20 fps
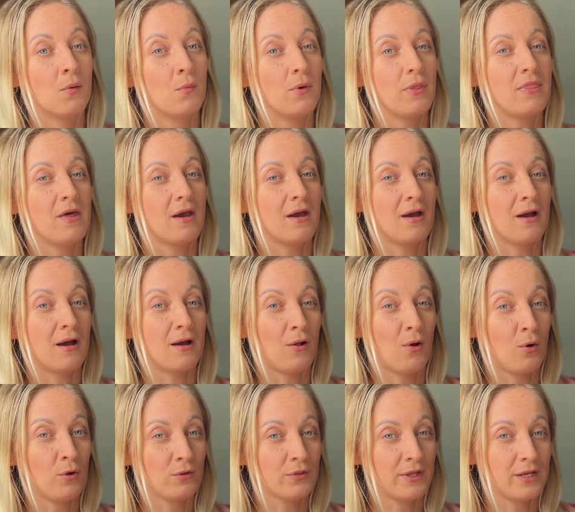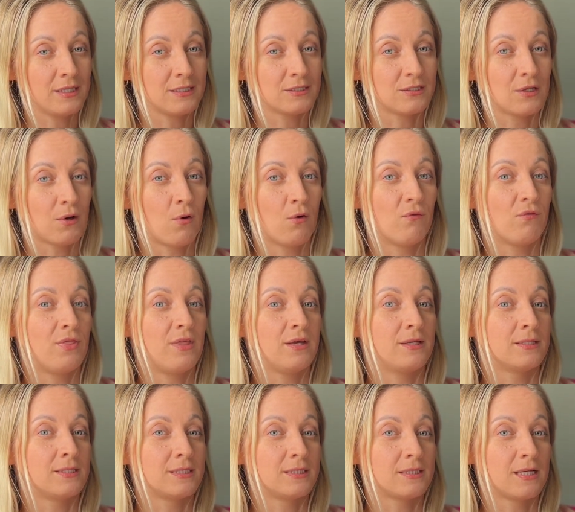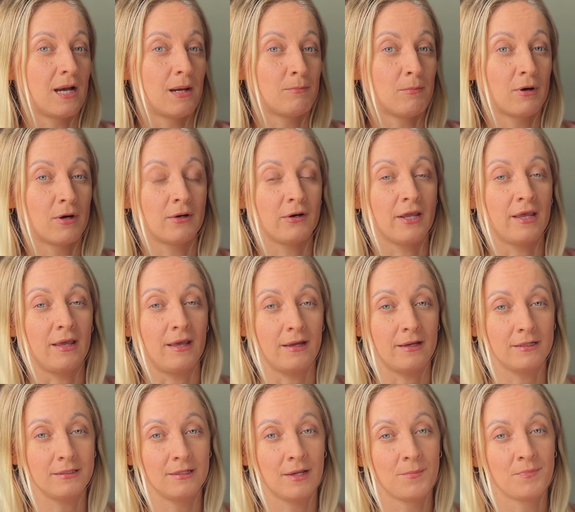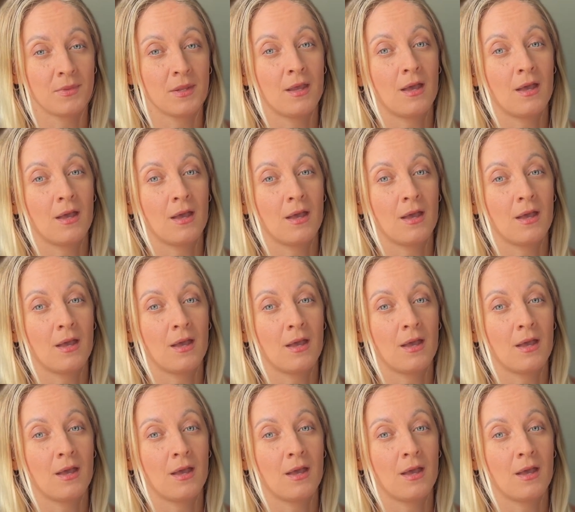With the illness of the summer heat,